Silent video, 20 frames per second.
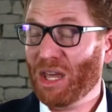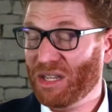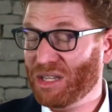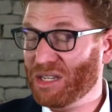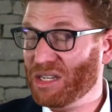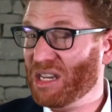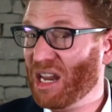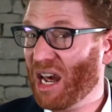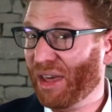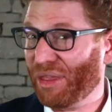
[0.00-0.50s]

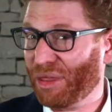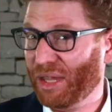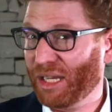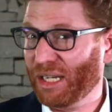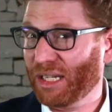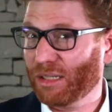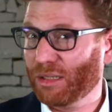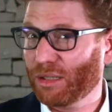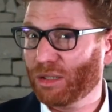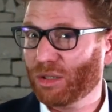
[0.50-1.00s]

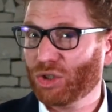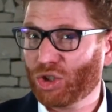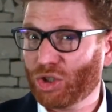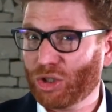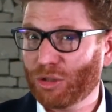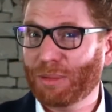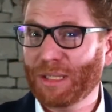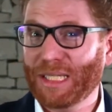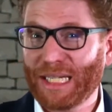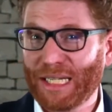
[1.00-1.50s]
nothing
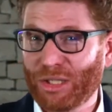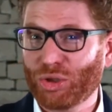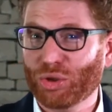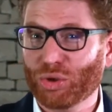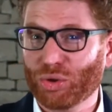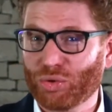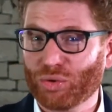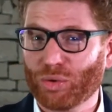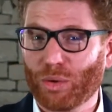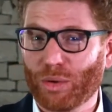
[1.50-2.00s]
should be in
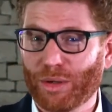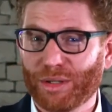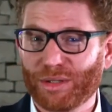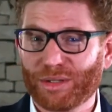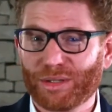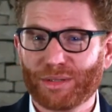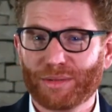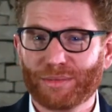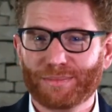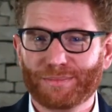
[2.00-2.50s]
your
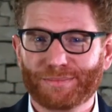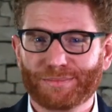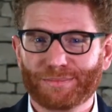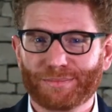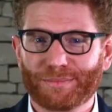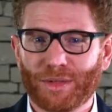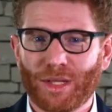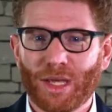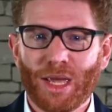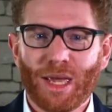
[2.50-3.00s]
drawers.
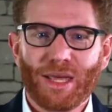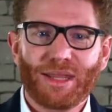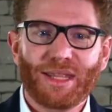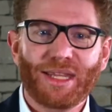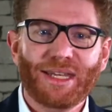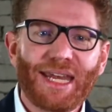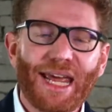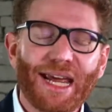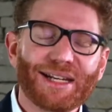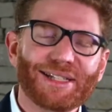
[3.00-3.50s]

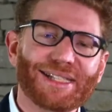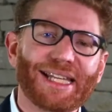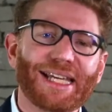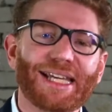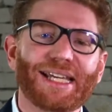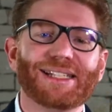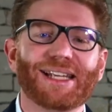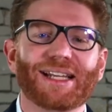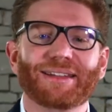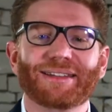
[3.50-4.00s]
The next
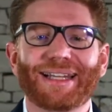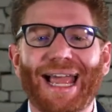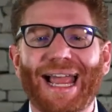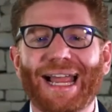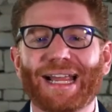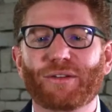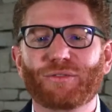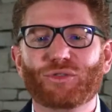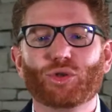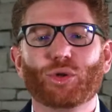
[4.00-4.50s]
thing is a
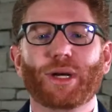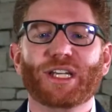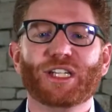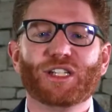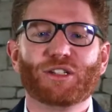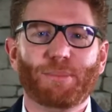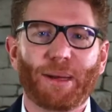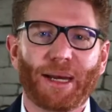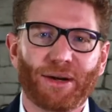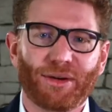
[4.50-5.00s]
lack of
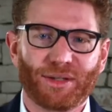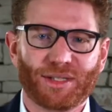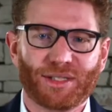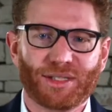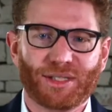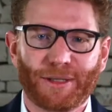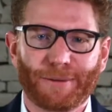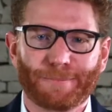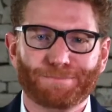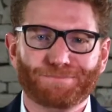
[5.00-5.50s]

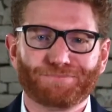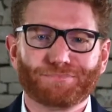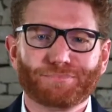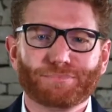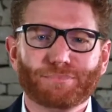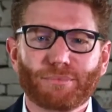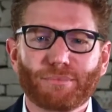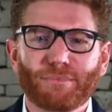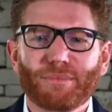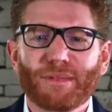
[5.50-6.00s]
transparency.
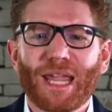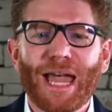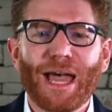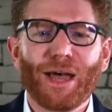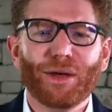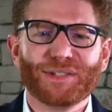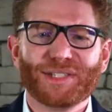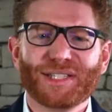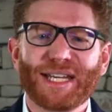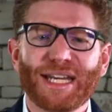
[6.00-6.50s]

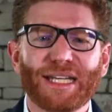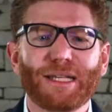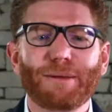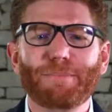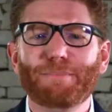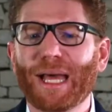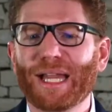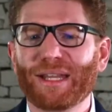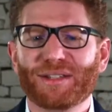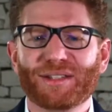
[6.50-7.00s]
Outstanding
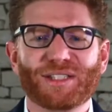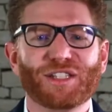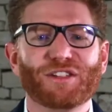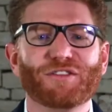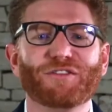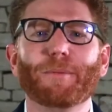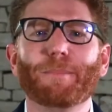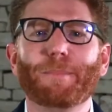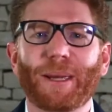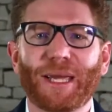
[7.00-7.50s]
balances
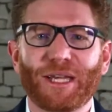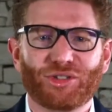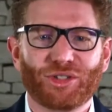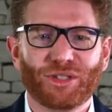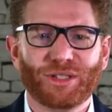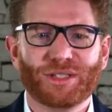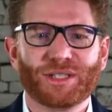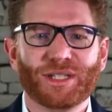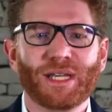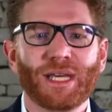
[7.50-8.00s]
for
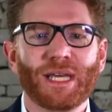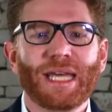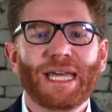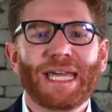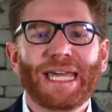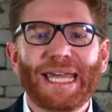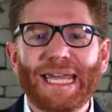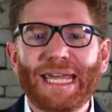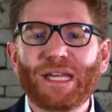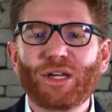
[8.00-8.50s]
patients
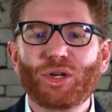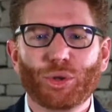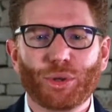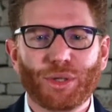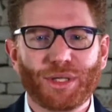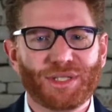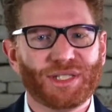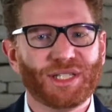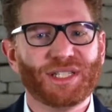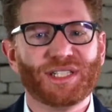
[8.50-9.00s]

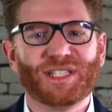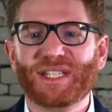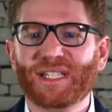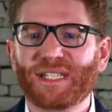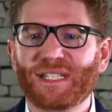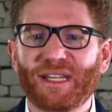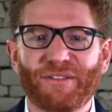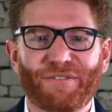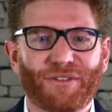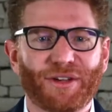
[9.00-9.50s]
increasing
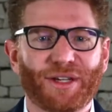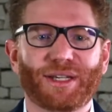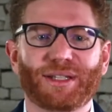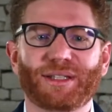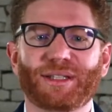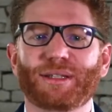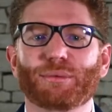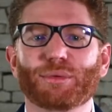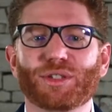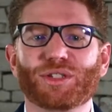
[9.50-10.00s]

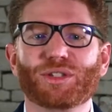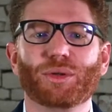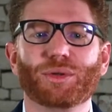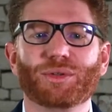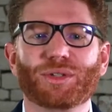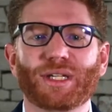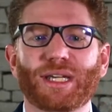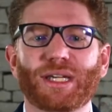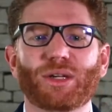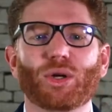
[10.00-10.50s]
significantly,
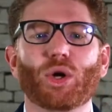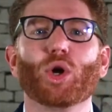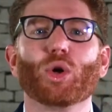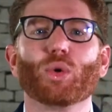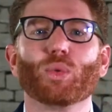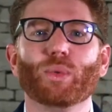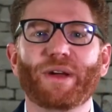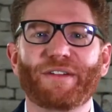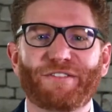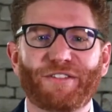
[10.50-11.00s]
resulting in
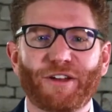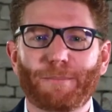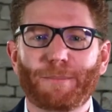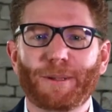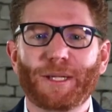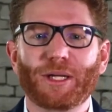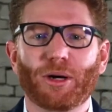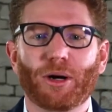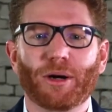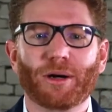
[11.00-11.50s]
horrific
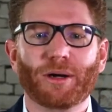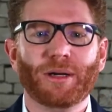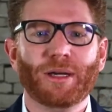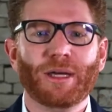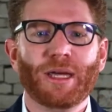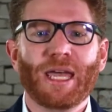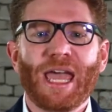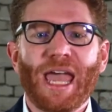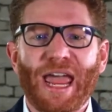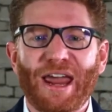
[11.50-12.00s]
PR
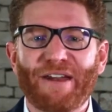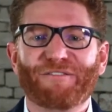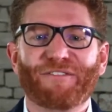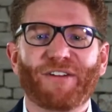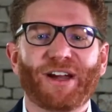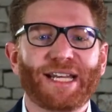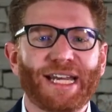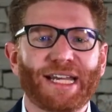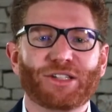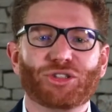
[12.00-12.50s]
and
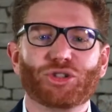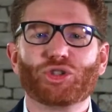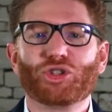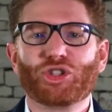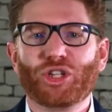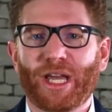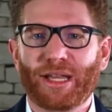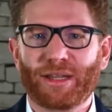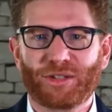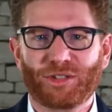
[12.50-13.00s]
financial
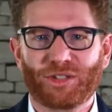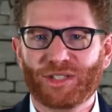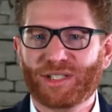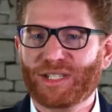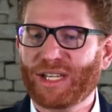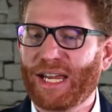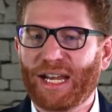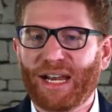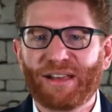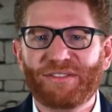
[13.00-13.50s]

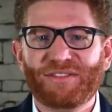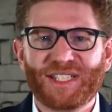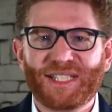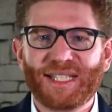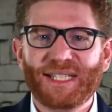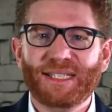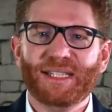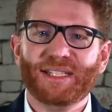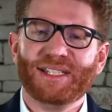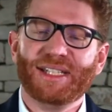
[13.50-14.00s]
challenges. And I've
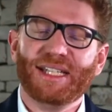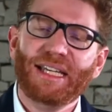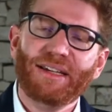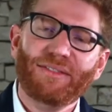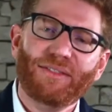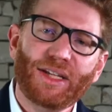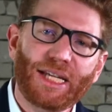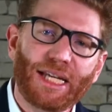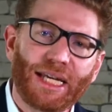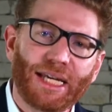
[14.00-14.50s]
seen this
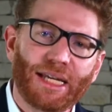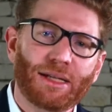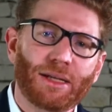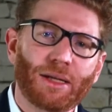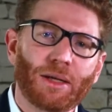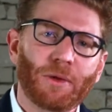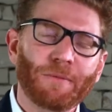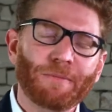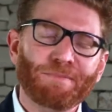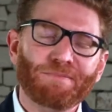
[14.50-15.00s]
even in